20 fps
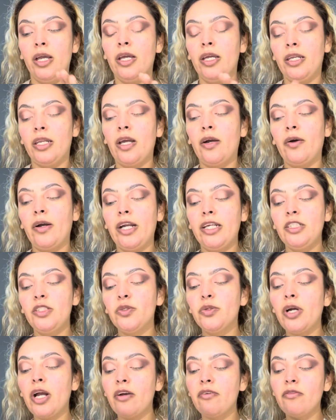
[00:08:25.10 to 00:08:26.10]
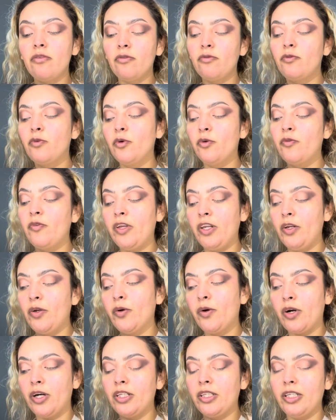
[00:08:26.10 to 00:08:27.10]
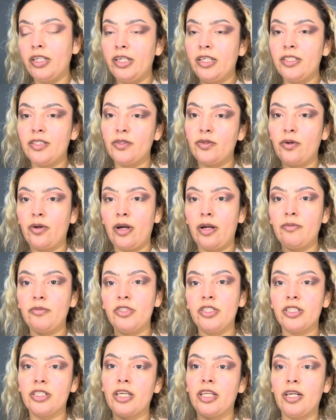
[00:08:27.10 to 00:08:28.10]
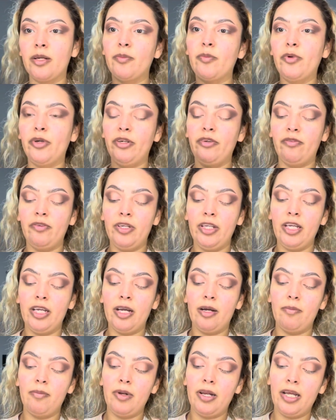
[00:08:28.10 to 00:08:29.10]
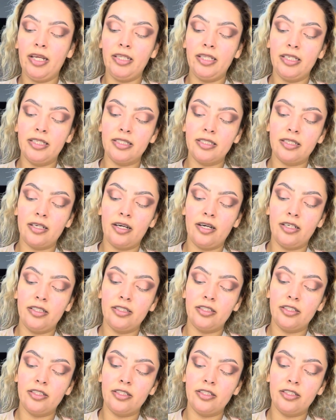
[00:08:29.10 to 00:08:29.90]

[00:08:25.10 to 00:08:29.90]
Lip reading: Now I do have a full video on this, so I'm just gonna briefly apply this on